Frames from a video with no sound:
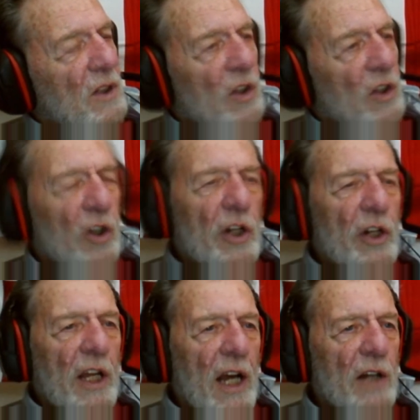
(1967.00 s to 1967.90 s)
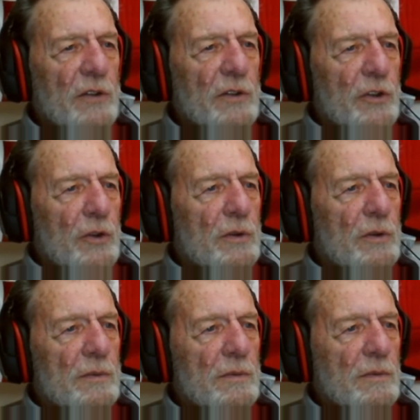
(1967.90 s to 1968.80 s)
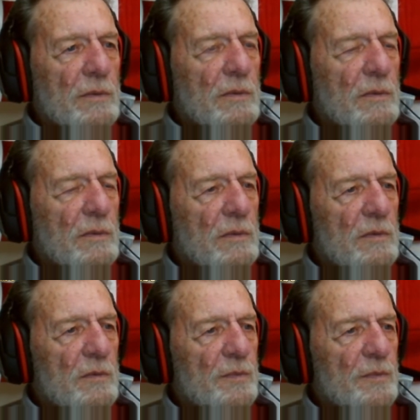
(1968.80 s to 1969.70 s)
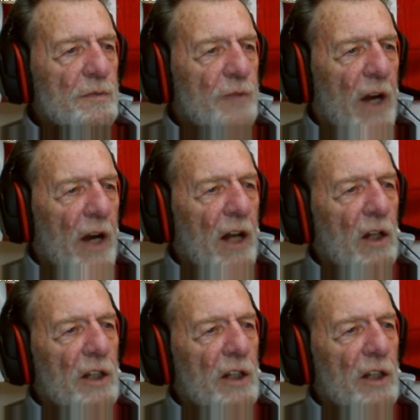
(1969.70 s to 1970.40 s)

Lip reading: learning how to file